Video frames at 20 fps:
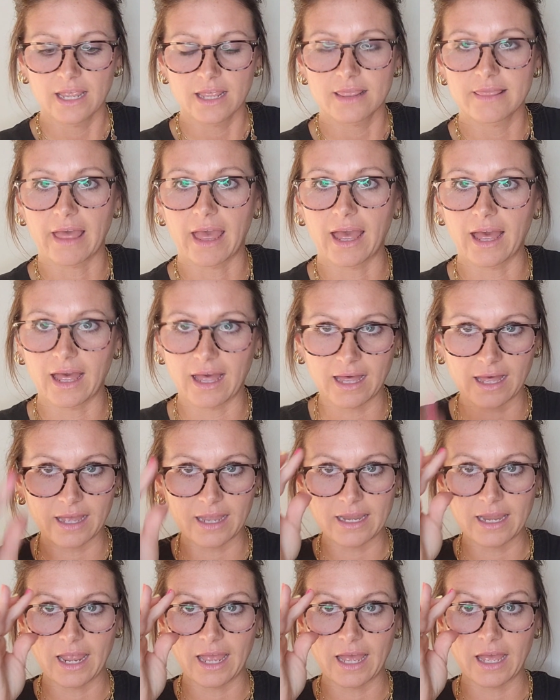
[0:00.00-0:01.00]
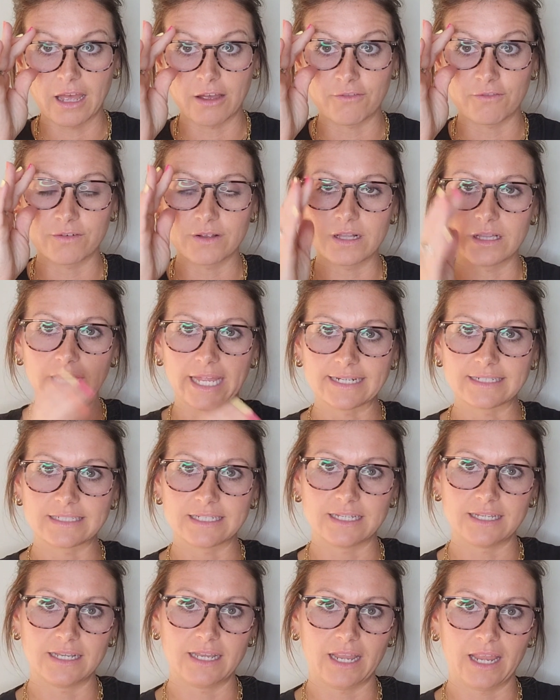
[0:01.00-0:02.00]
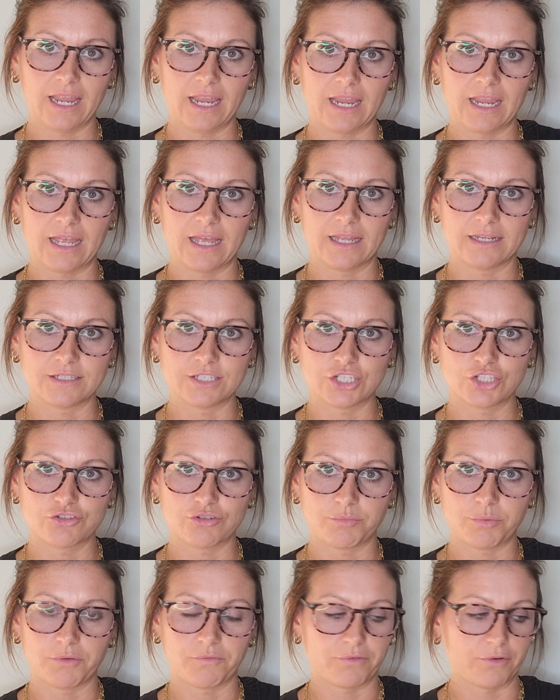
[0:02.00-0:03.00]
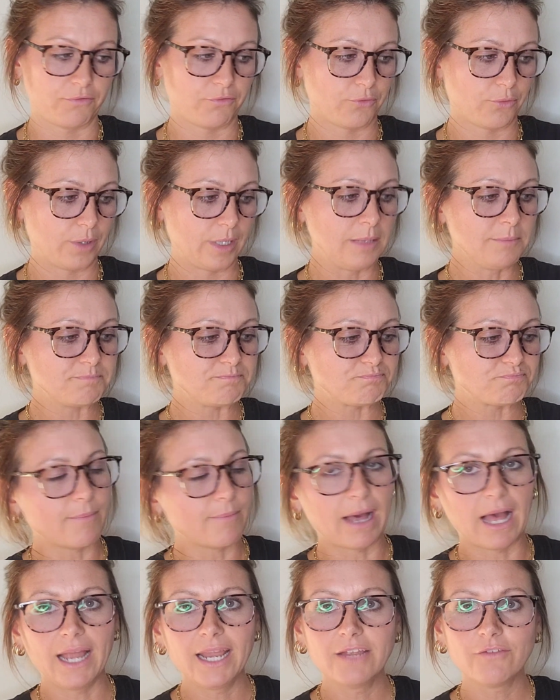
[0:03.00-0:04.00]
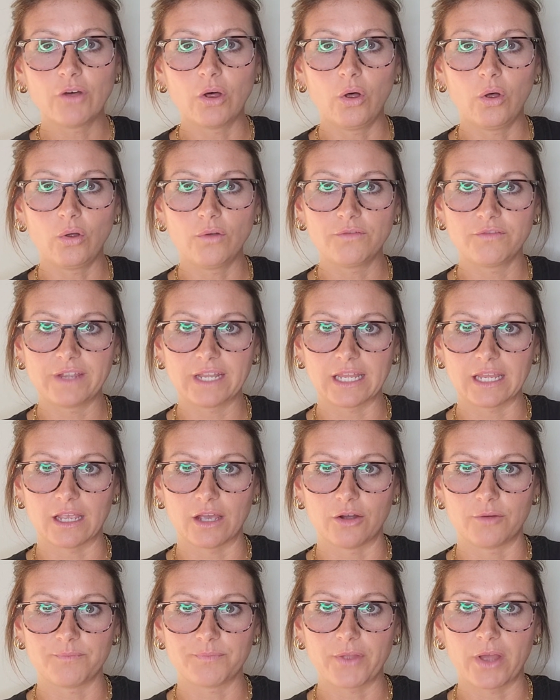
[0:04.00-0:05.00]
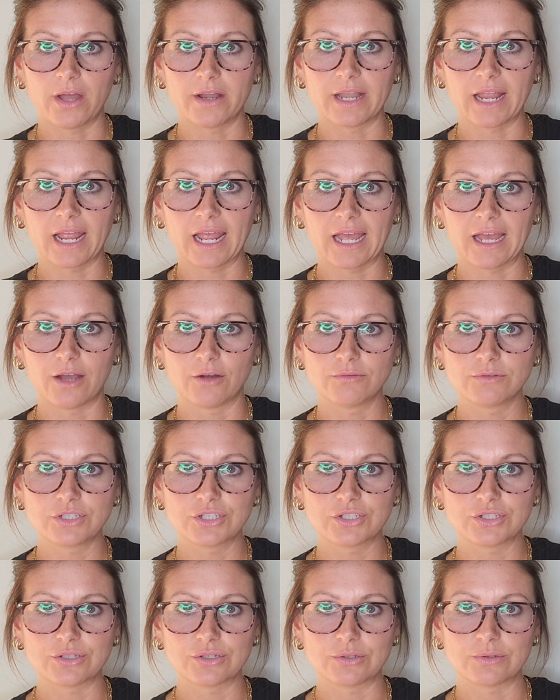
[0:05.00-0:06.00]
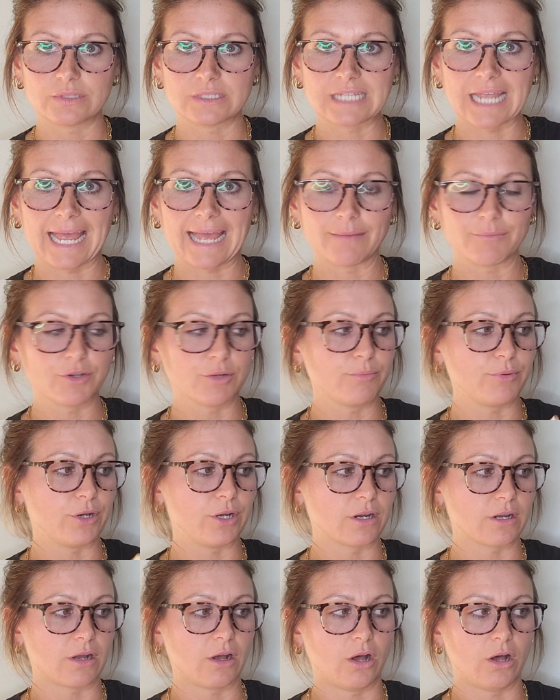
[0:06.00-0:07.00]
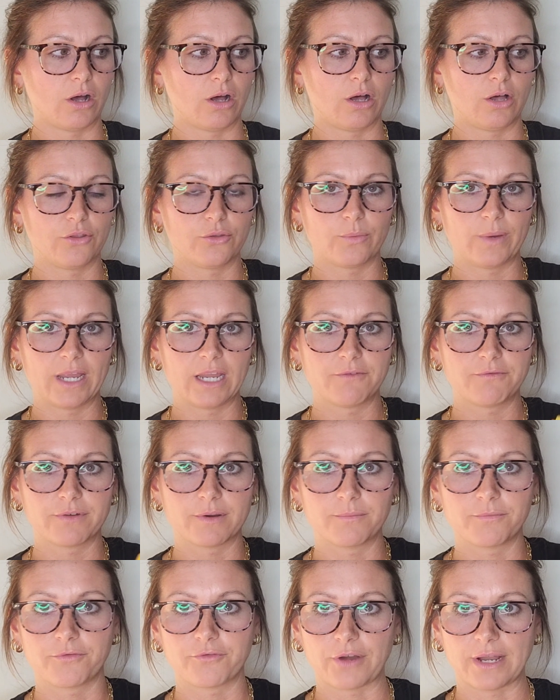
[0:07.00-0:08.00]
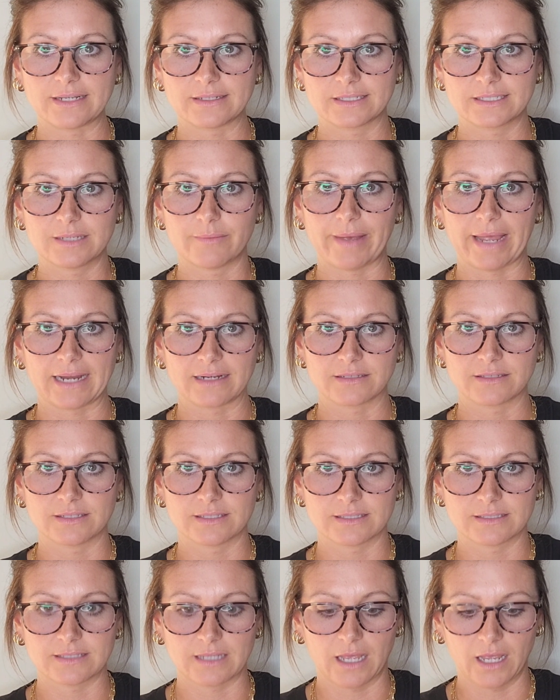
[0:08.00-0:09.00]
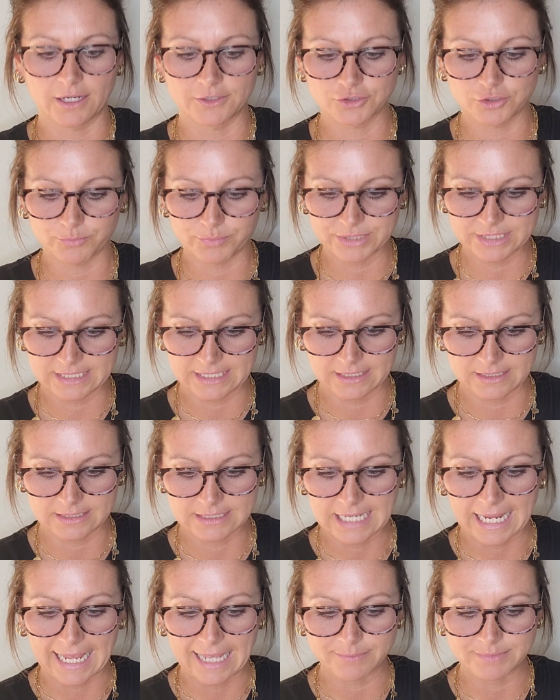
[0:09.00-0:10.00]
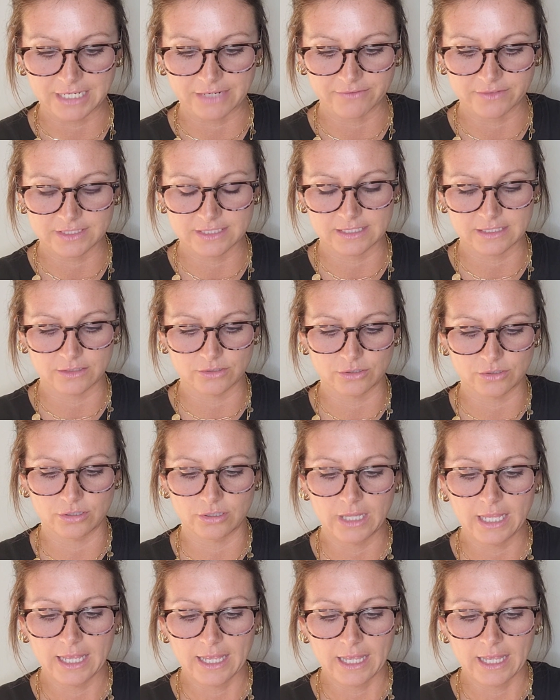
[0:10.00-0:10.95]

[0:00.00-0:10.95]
that I have collected and distribute for free. I have a whole video on how to tab your book all the way from front to back. So this is 100% tabbed every single